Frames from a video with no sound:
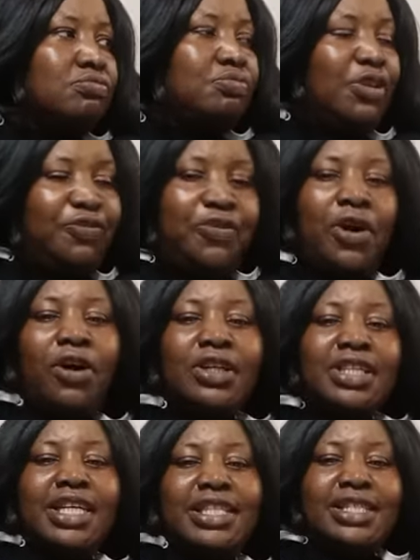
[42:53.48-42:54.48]

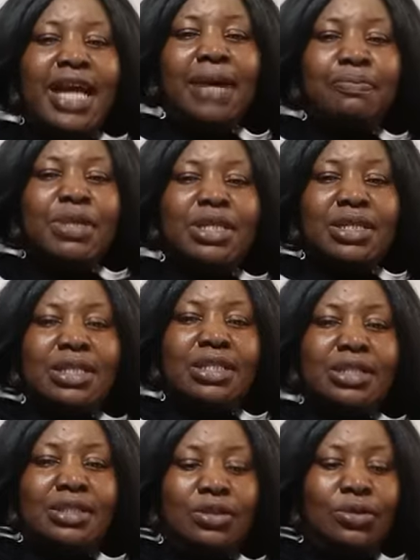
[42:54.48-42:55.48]
before they start
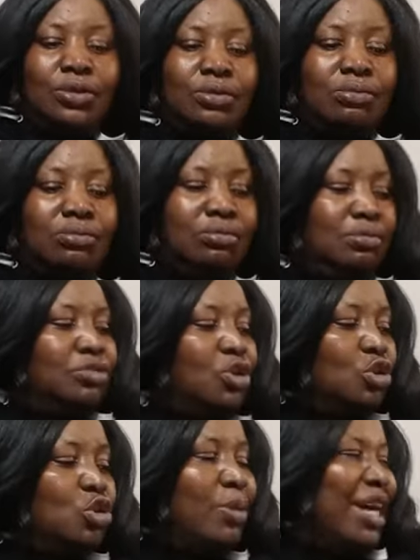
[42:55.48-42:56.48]
mixing, you know, but